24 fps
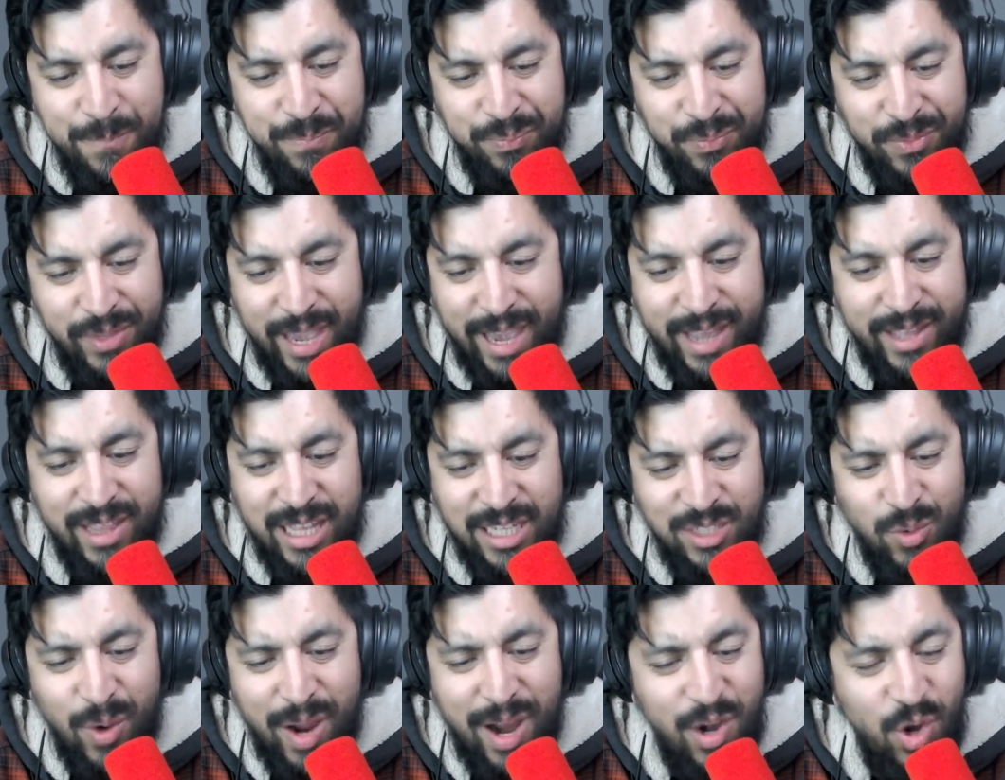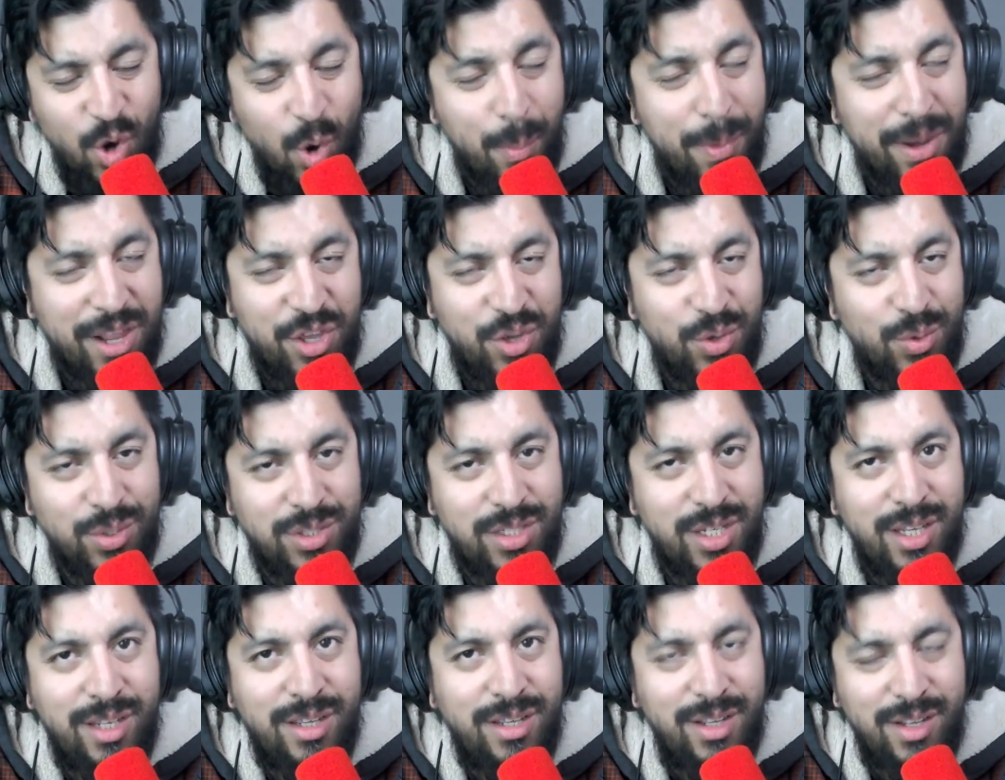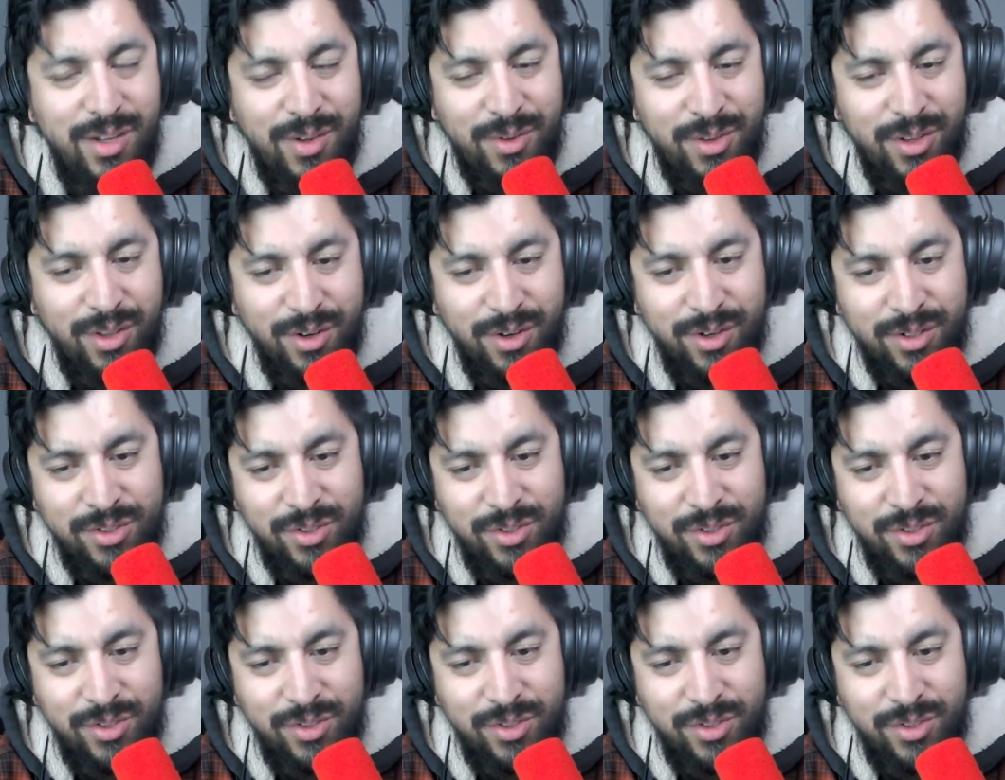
yeah, that's why I normally use it, you know.